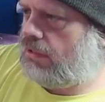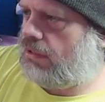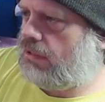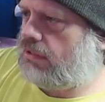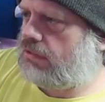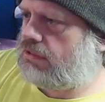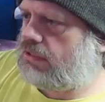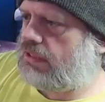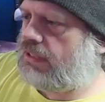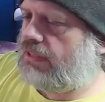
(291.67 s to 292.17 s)

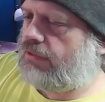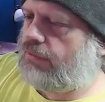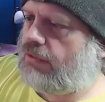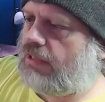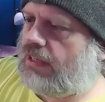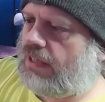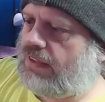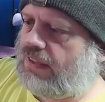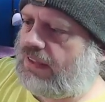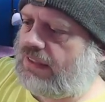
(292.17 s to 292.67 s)
So
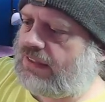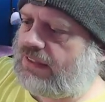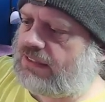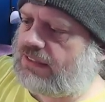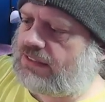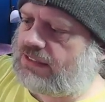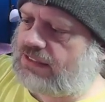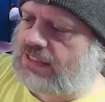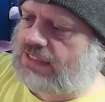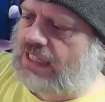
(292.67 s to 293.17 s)
anyway, I think
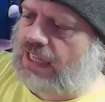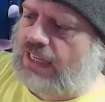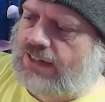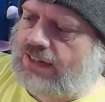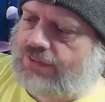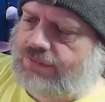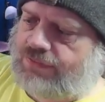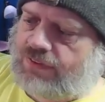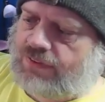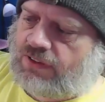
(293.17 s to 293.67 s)
this is kind
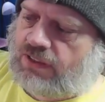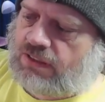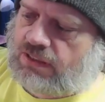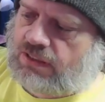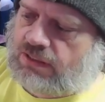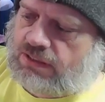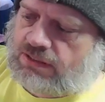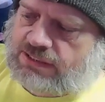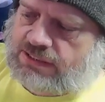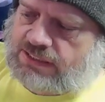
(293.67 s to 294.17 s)
of a
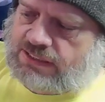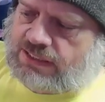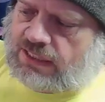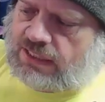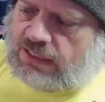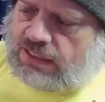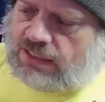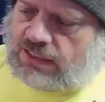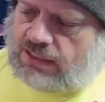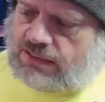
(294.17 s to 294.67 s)
uh,
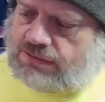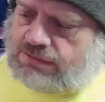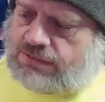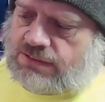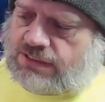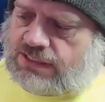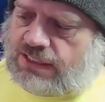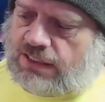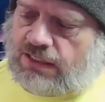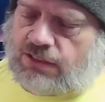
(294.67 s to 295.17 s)
Skele,
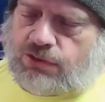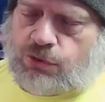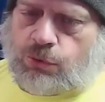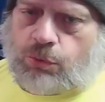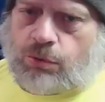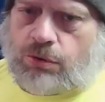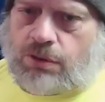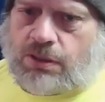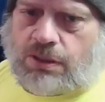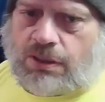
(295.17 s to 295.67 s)

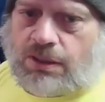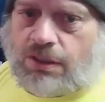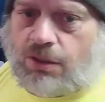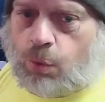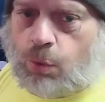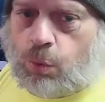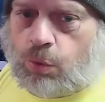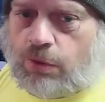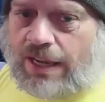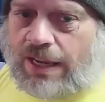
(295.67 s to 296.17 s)
Skeletor, uh,
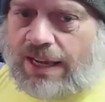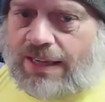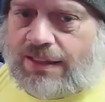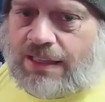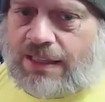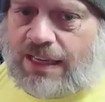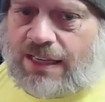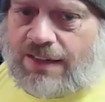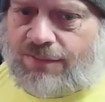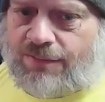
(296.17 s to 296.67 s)
Hordak
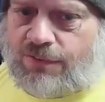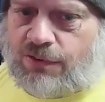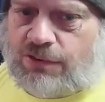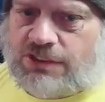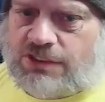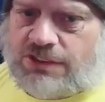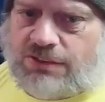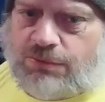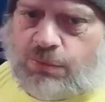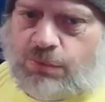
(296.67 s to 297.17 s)
kind of
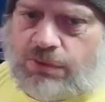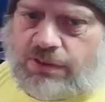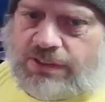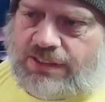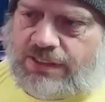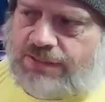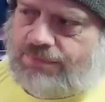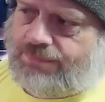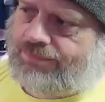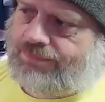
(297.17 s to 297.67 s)
version where he.